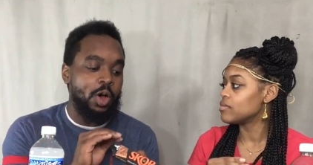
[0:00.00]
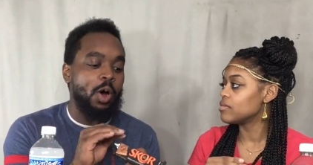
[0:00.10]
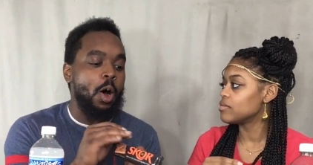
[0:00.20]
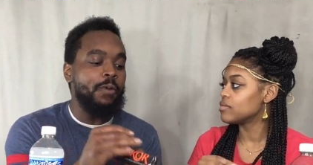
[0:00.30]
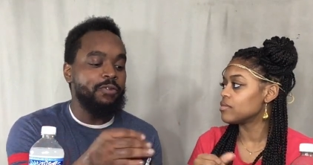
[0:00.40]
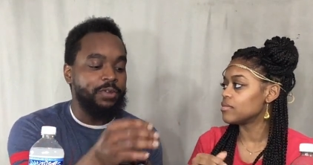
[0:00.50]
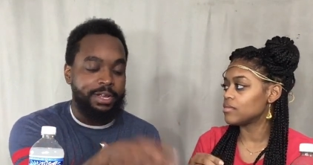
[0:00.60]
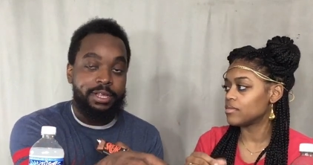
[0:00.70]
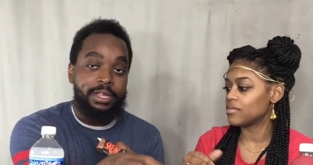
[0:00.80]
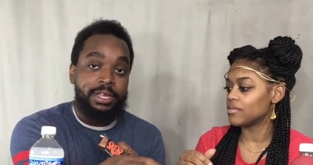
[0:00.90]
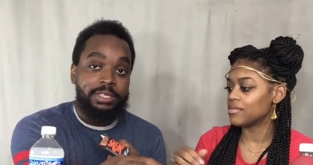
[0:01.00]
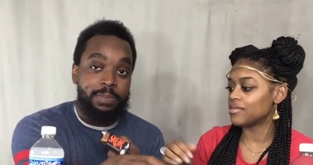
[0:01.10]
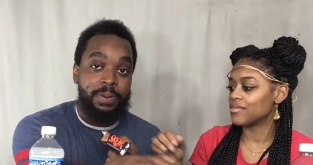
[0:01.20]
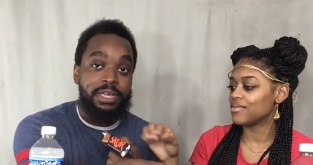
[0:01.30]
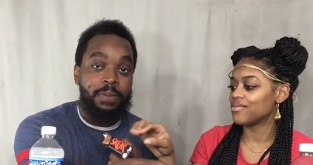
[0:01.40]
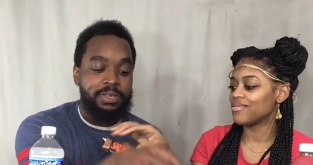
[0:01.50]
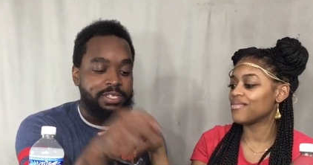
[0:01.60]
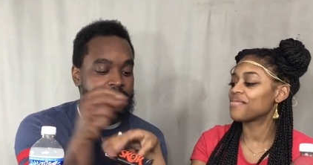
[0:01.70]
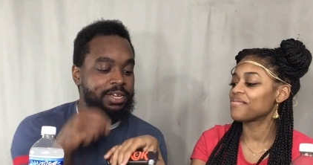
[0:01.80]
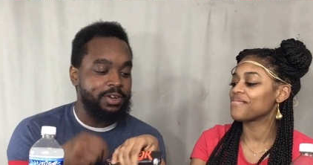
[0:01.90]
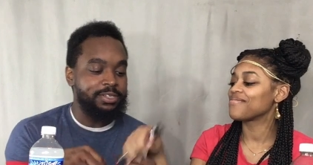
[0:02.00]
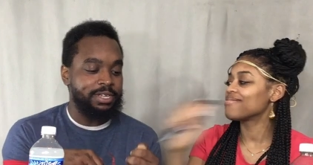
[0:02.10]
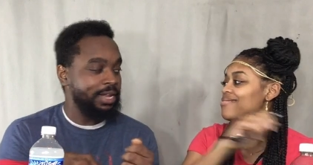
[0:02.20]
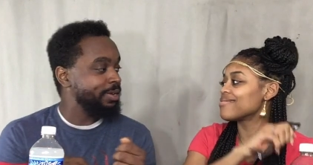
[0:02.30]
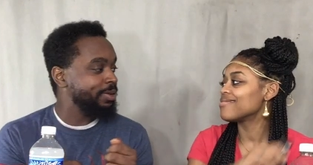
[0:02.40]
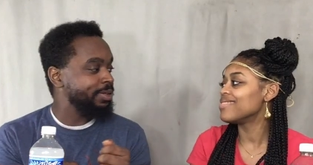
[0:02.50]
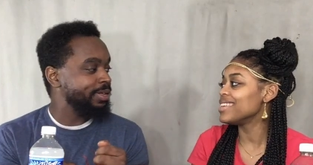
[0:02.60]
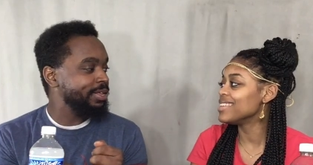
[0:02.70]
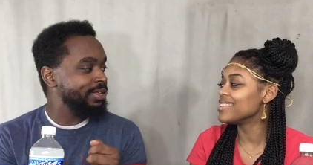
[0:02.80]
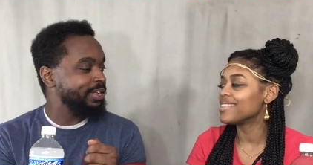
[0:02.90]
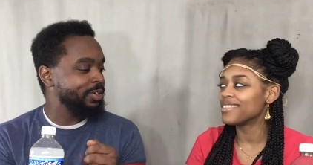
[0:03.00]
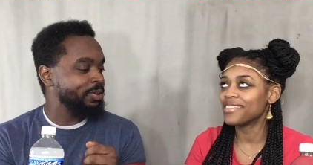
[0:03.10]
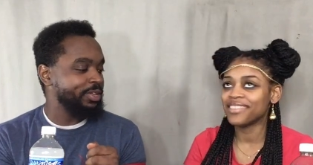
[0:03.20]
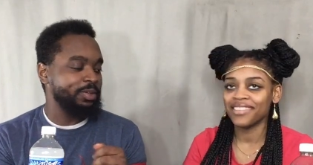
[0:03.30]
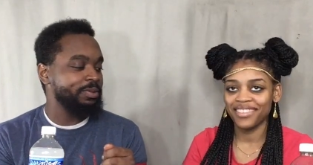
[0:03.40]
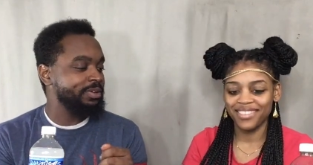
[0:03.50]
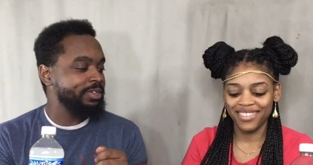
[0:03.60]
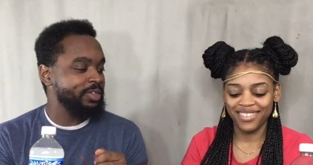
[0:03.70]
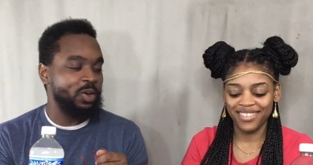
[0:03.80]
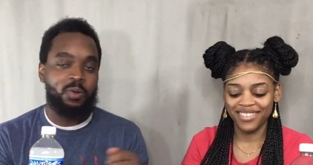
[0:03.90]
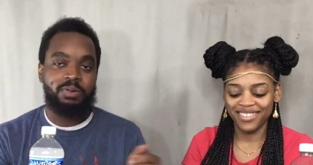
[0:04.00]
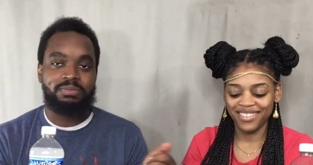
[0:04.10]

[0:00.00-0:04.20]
Speaker 1: go over it, to pick up the Snickers and you, and you don't.